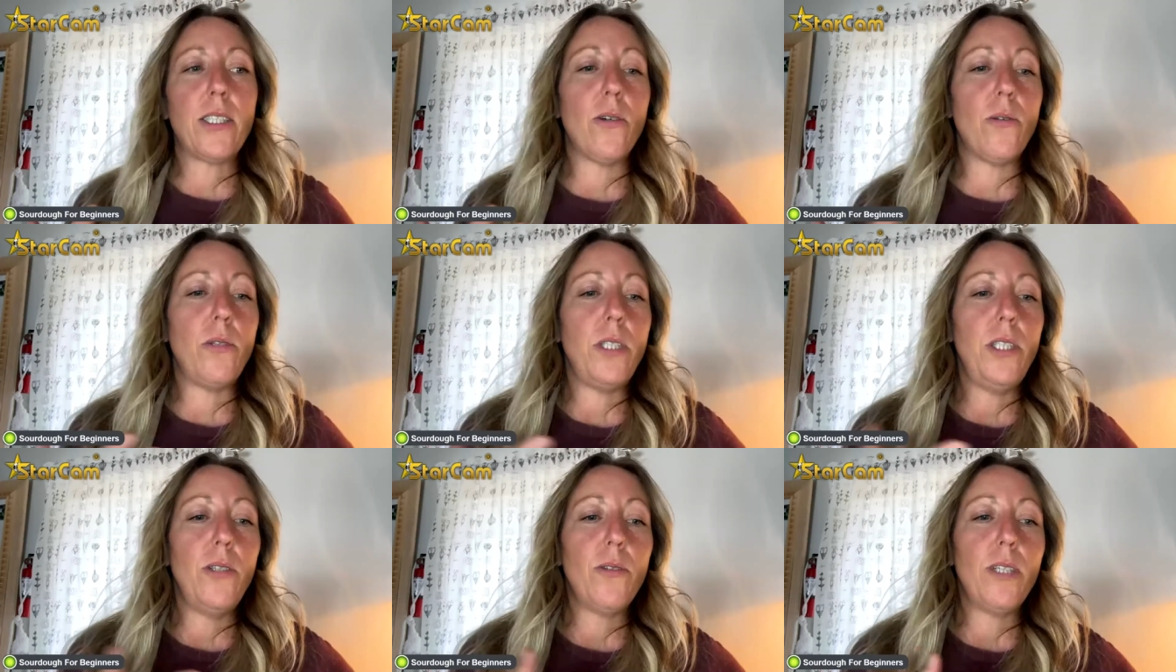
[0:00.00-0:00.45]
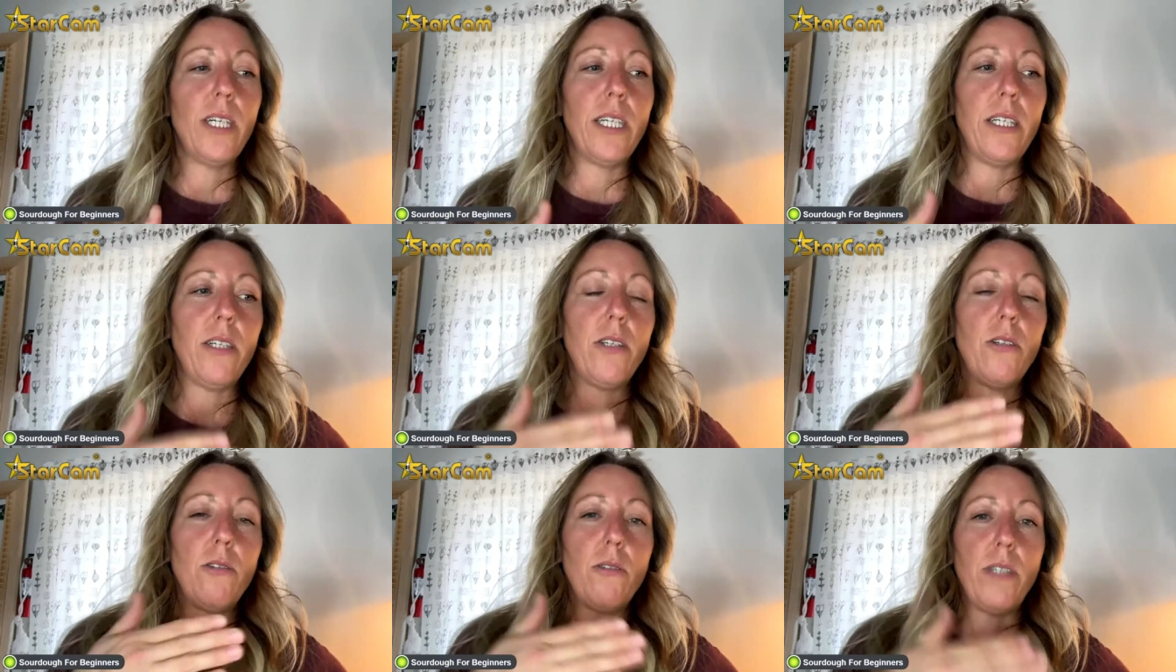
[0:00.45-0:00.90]
So you
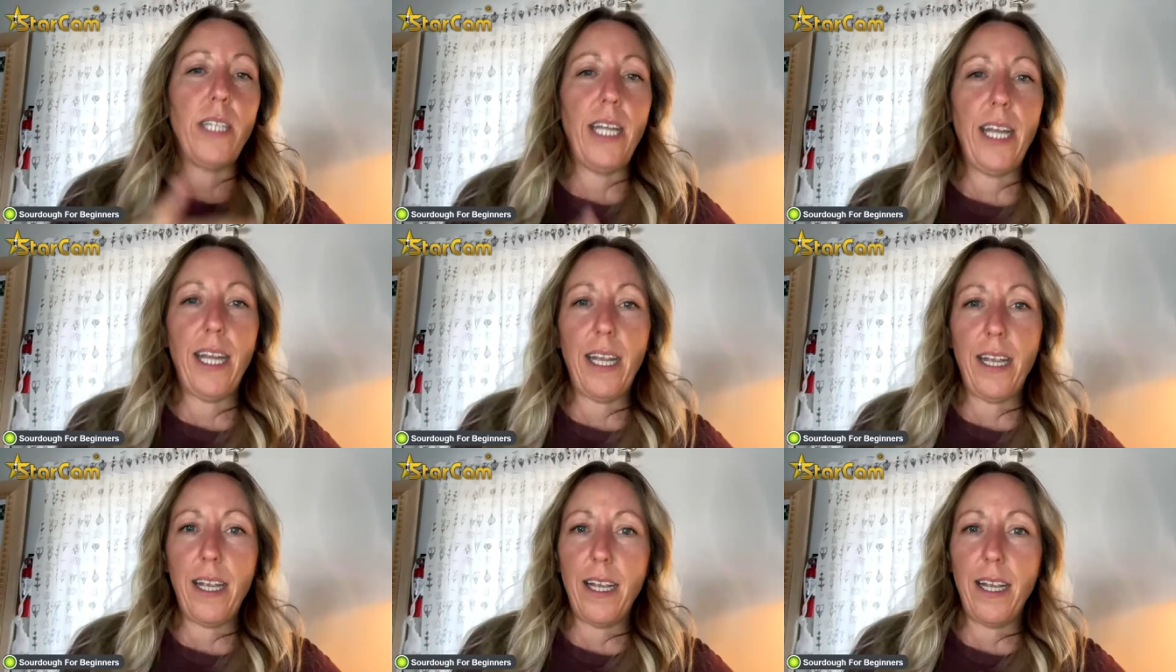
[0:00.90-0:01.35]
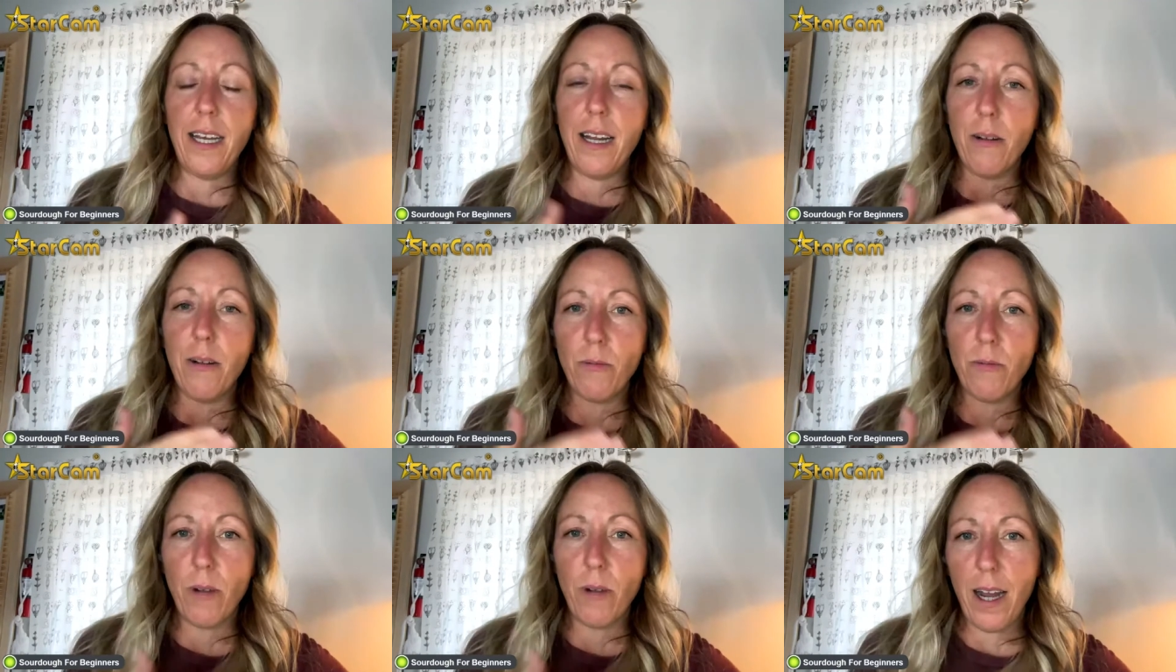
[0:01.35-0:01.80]
can
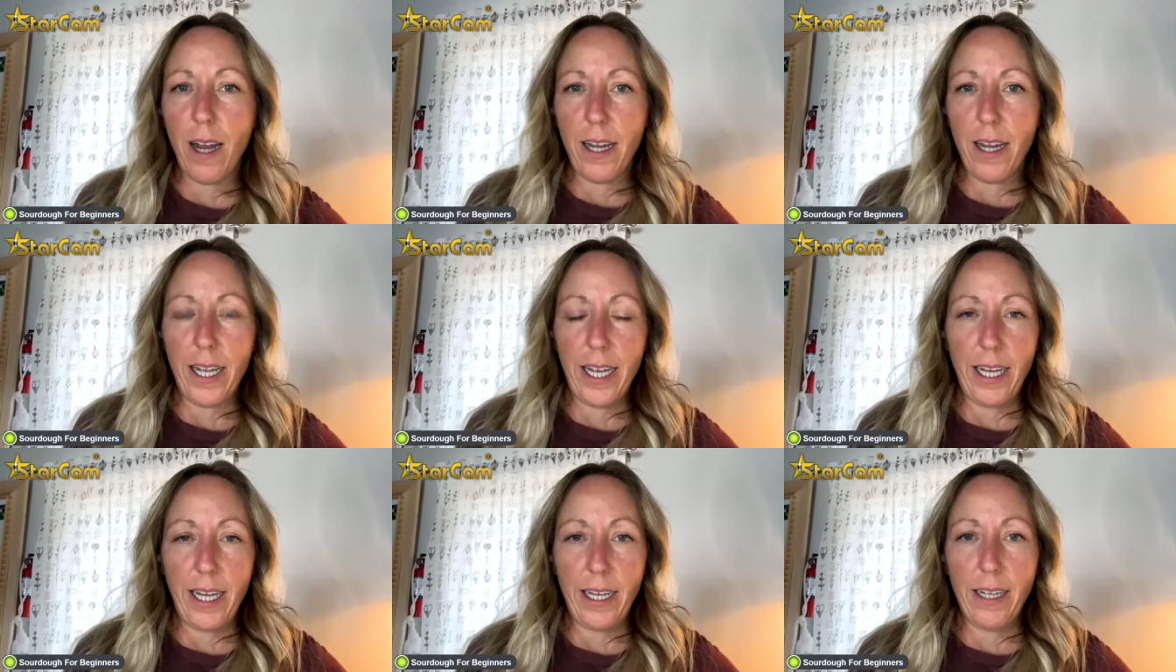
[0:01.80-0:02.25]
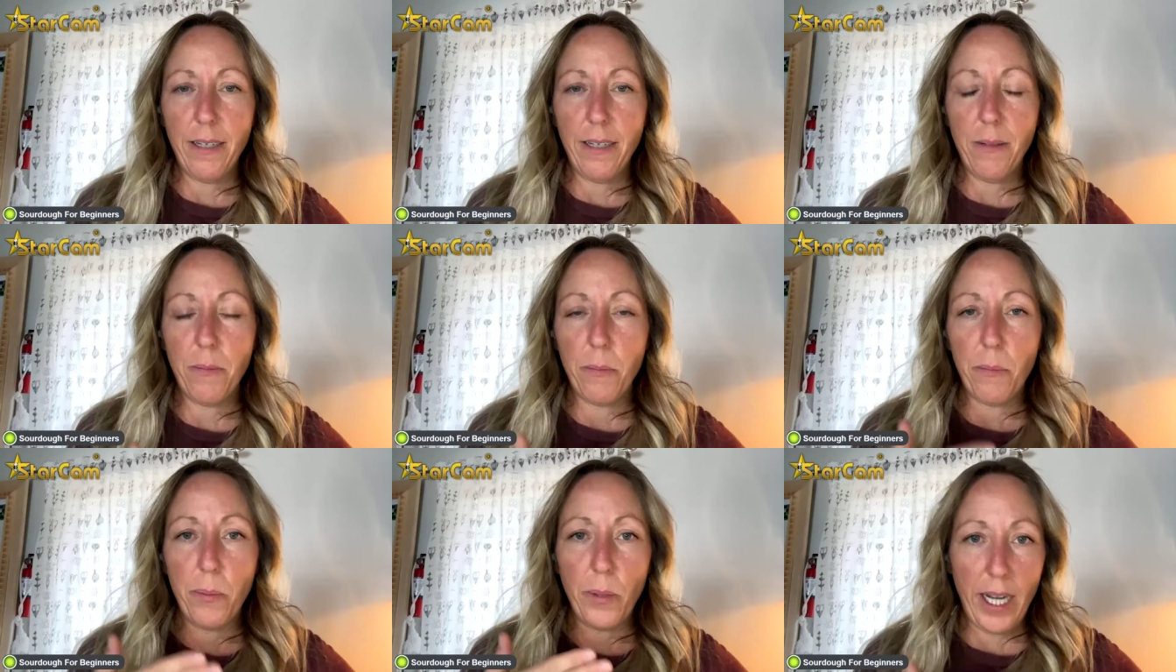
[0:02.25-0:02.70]
create a
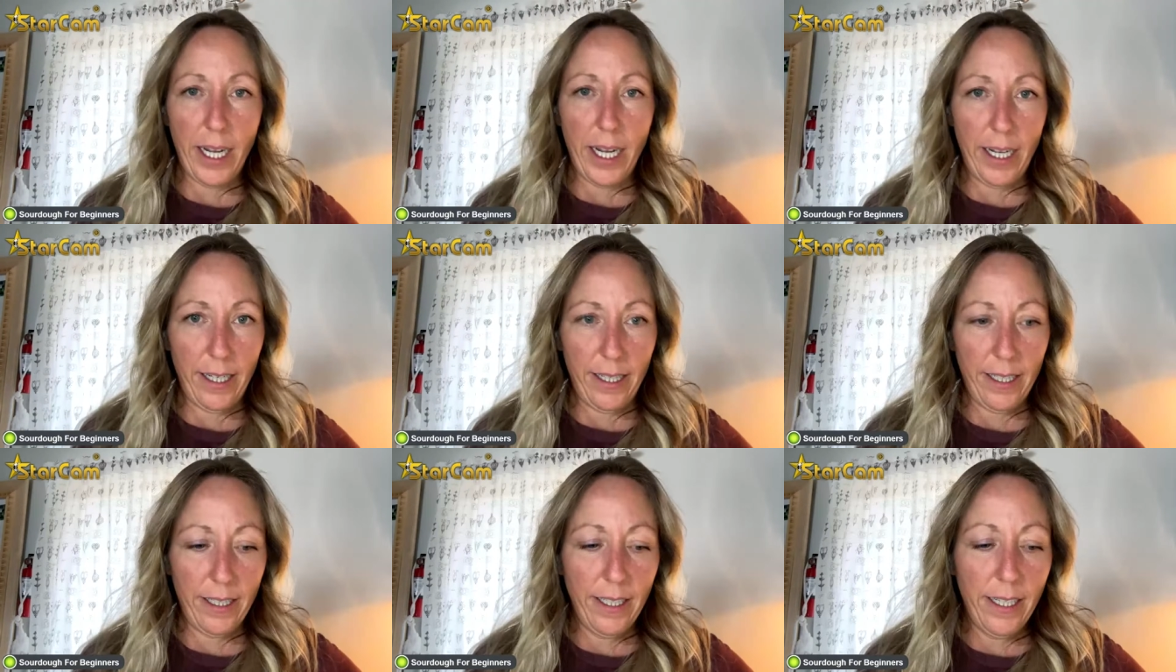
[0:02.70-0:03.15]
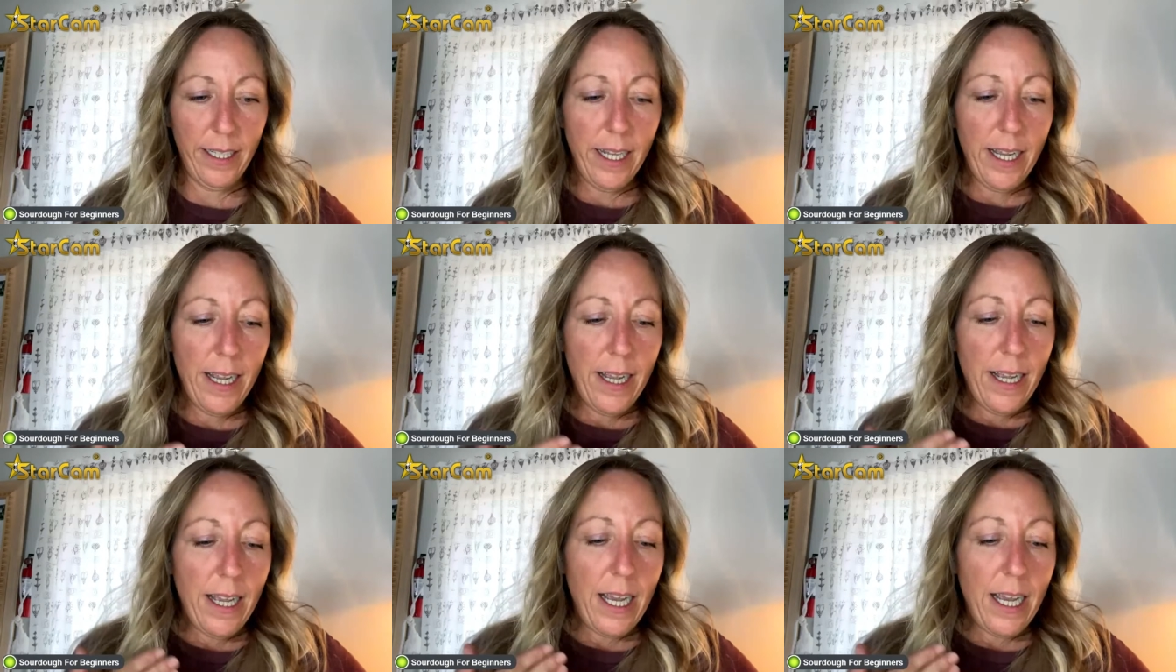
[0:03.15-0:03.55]
rye bread